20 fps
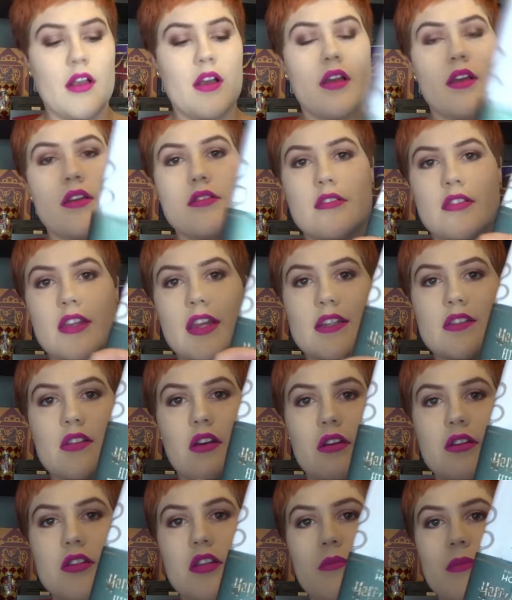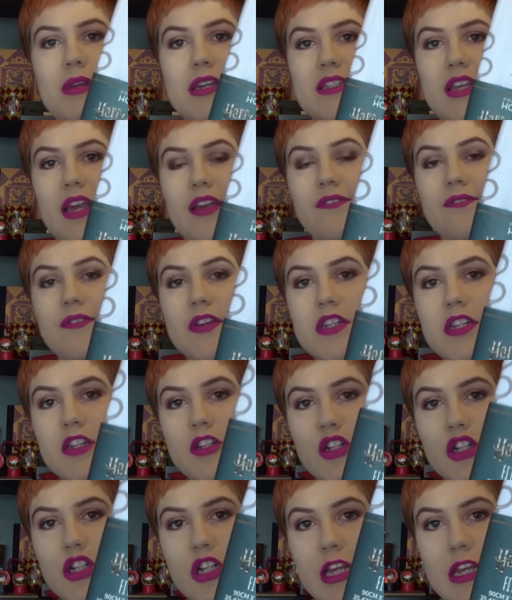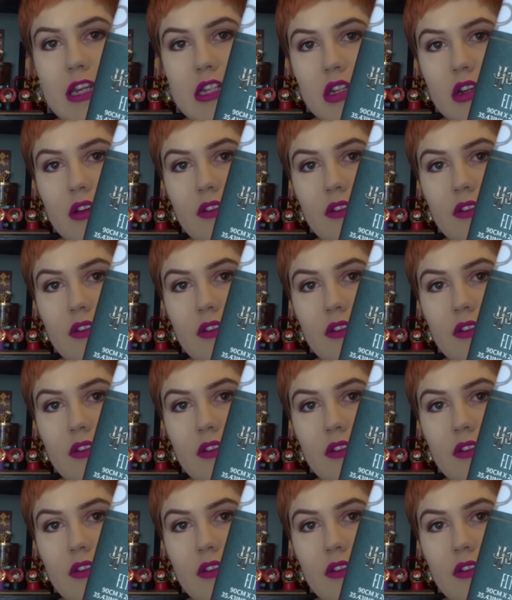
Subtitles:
So the next item is a fitted sheet